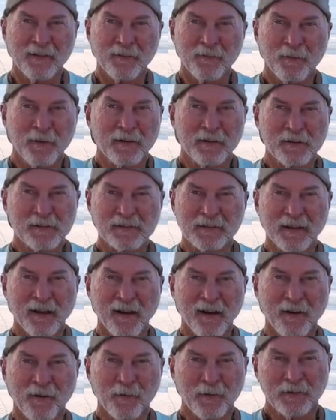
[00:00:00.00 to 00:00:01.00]
We
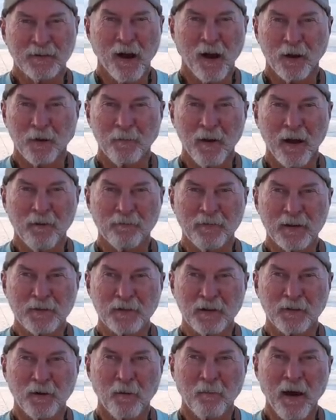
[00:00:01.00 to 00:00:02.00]
talk about
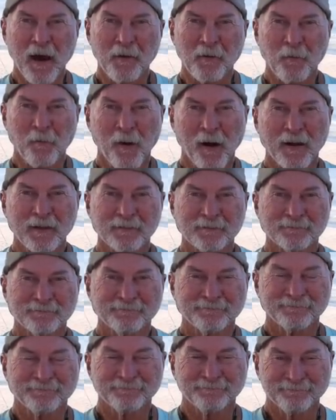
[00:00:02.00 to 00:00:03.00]
fishing no matter what.
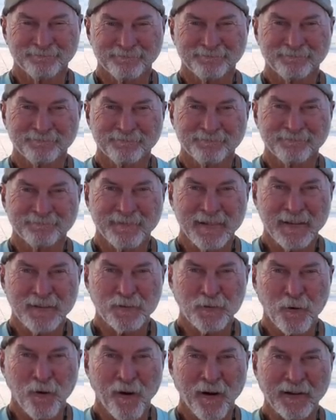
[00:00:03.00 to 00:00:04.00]

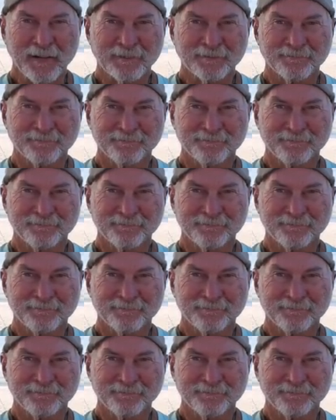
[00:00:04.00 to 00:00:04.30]
Enjoy.